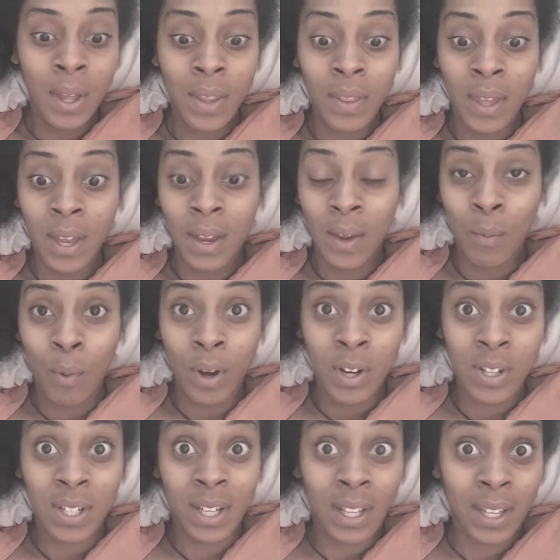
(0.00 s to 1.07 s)
they want to
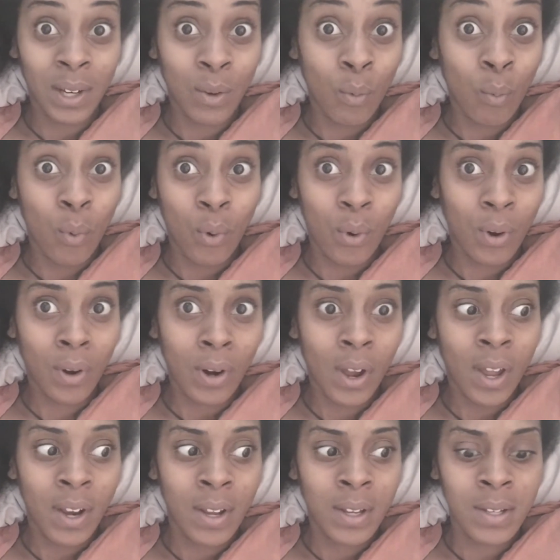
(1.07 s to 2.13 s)
declare war
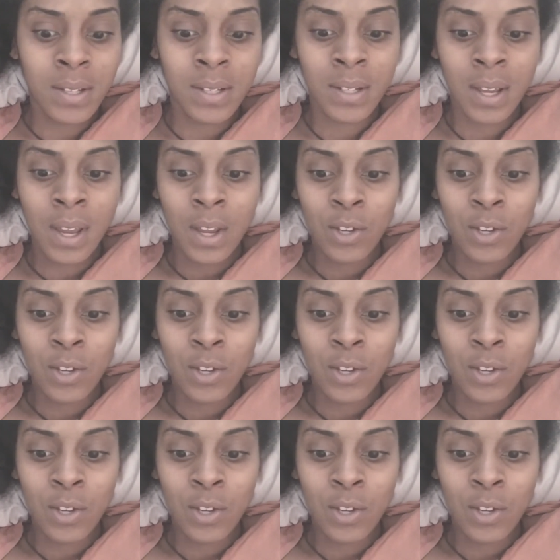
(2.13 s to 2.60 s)
on us?